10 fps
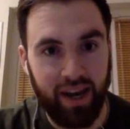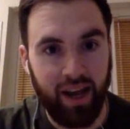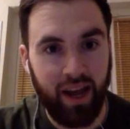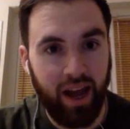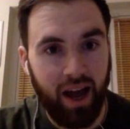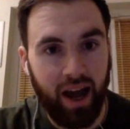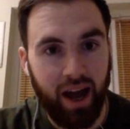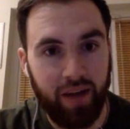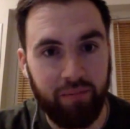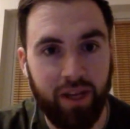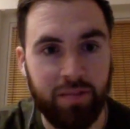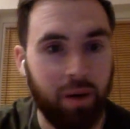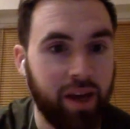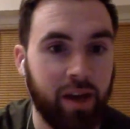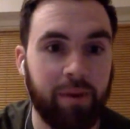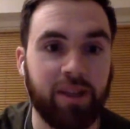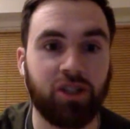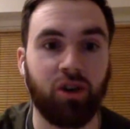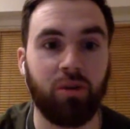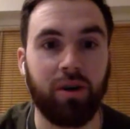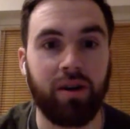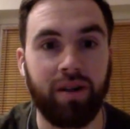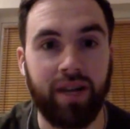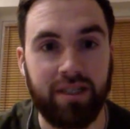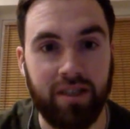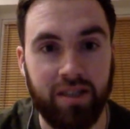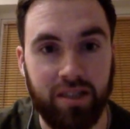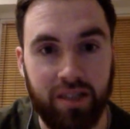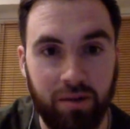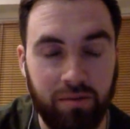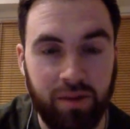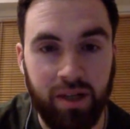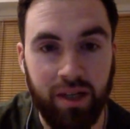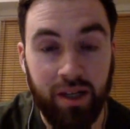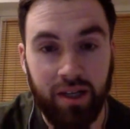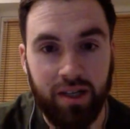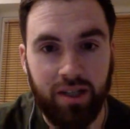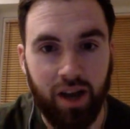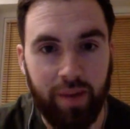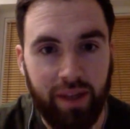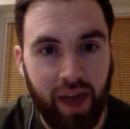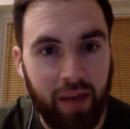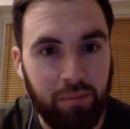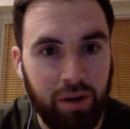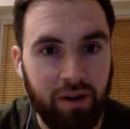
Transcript: It's probably going to be a short one, listeners. So sorry about that, but